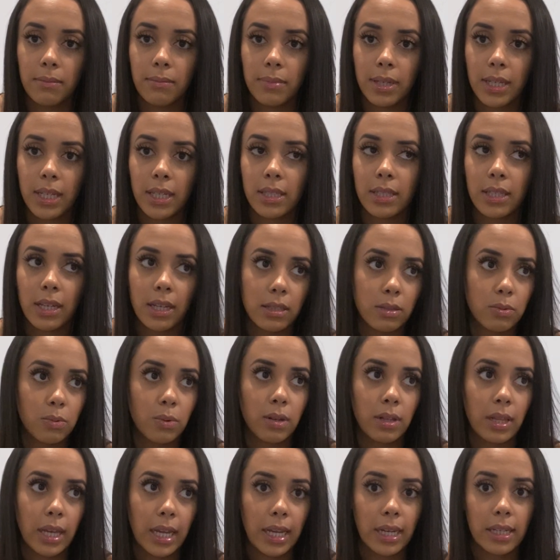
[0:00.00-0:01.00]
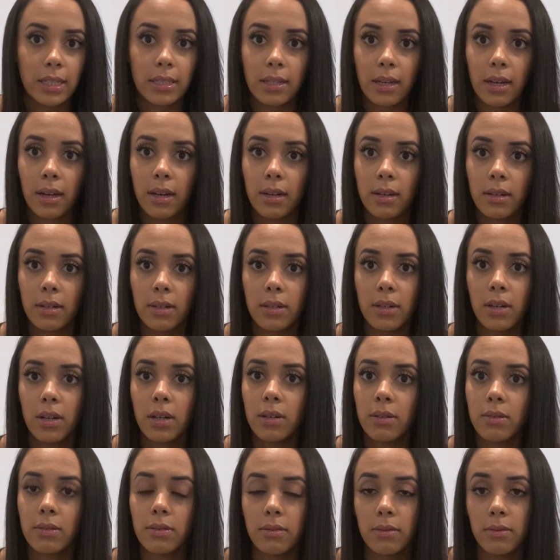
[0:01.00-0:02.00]
Because that's where they can tell,
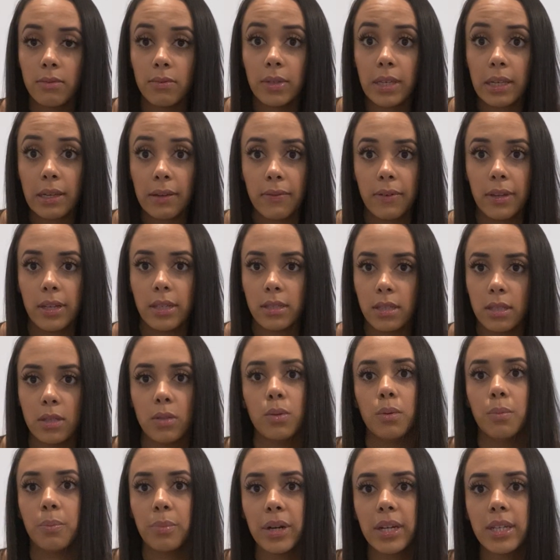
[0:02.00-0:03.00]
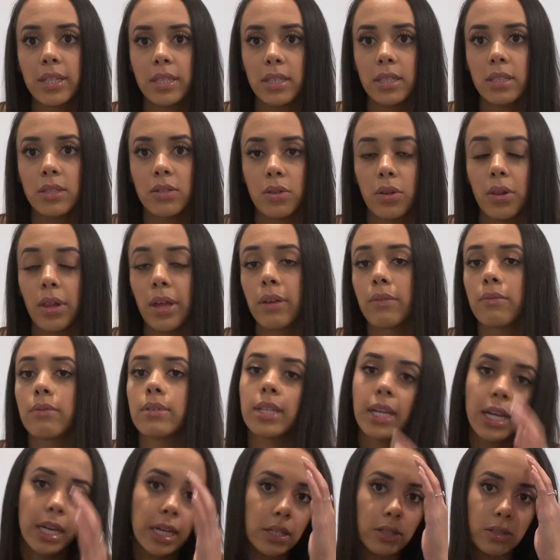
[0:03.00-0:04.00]
oh, we can fix this with braces, or like
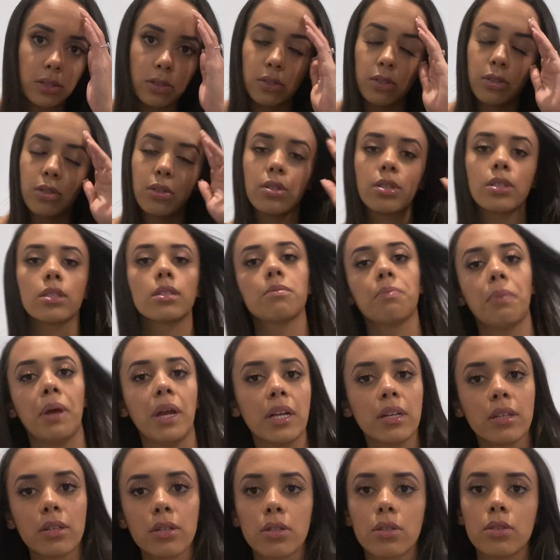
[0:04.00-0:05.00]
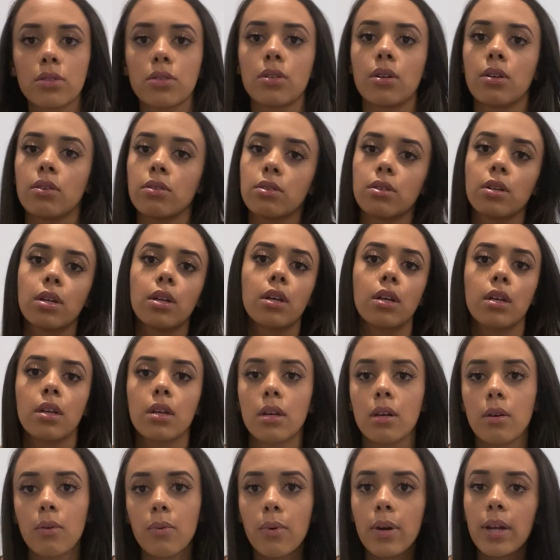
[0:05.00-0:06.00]
retainers, or expanders, or
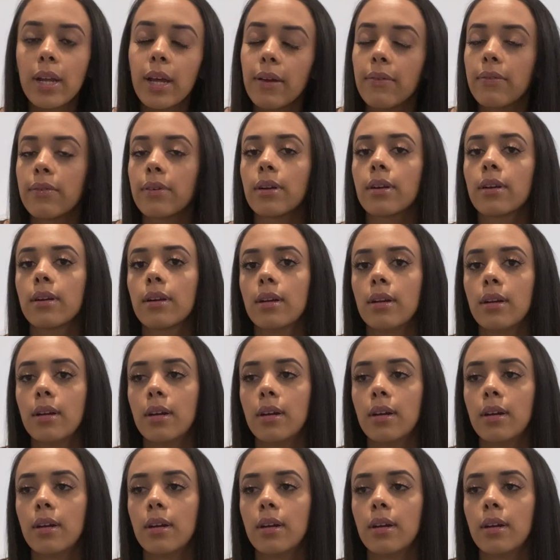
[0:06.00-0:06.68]
whatever.